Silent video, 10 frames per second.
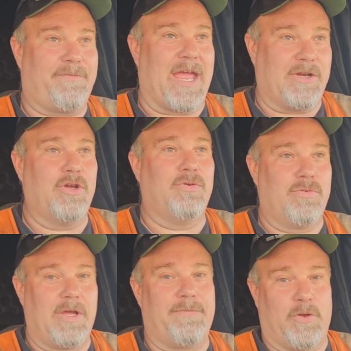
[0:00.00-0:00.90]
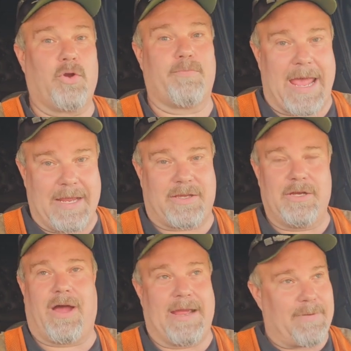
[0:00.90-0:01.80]
if they do, if your bank,
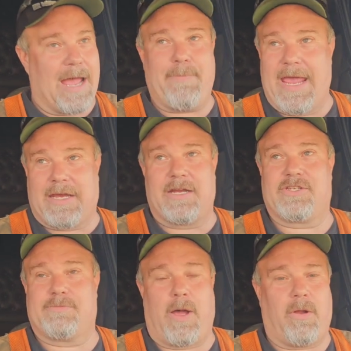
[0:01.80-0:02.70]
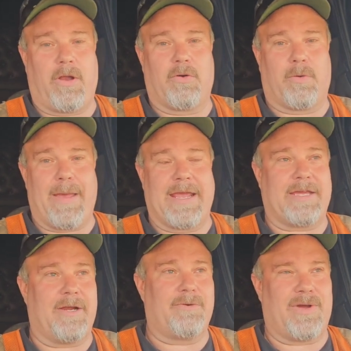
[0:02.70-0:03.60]
I bank at a small local
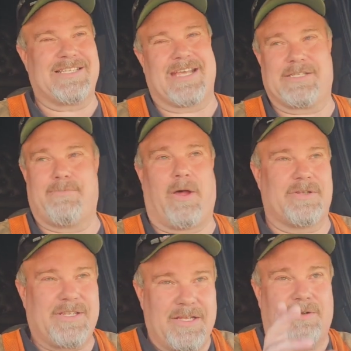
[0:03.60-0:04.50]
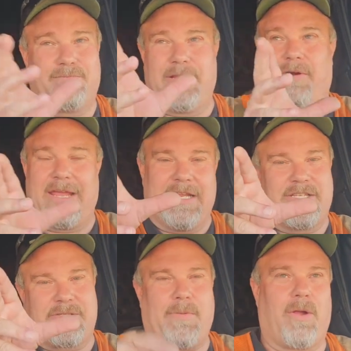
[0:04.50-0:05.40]
bank here. Well, I say small, it's a little, in
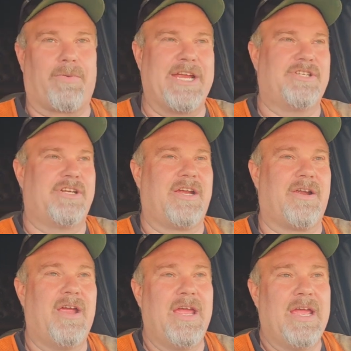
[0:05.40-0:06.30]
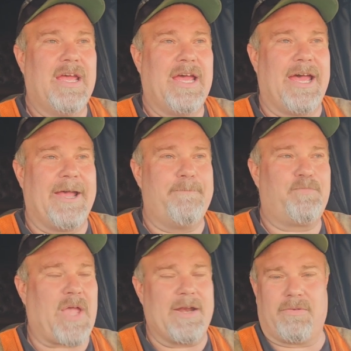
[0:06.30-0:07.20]
this small region here.
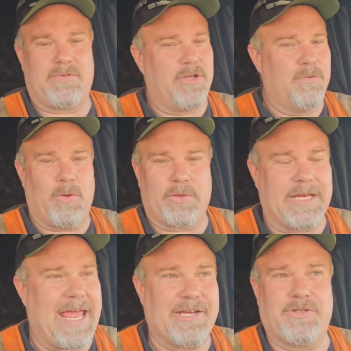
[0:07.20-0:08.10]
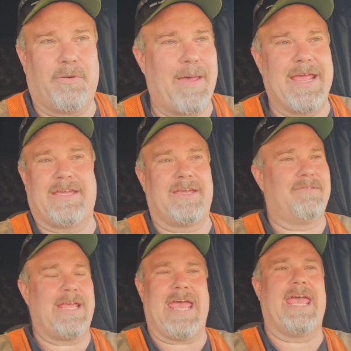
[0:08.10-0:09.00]
I don't do multinational
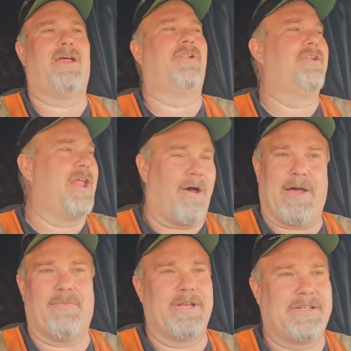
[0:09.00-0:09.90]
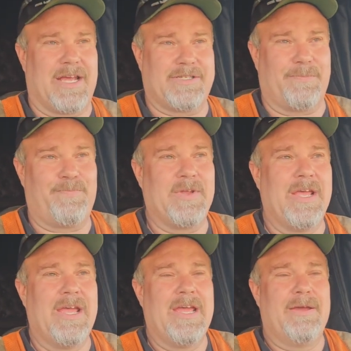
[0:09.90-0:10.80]
banking. Hell no, I wouldn't touch them.
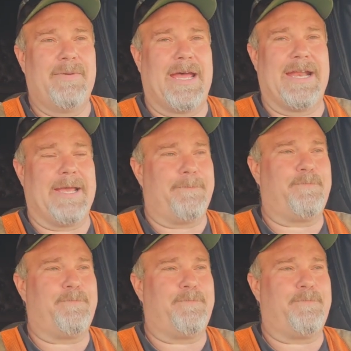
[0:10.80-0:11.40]
But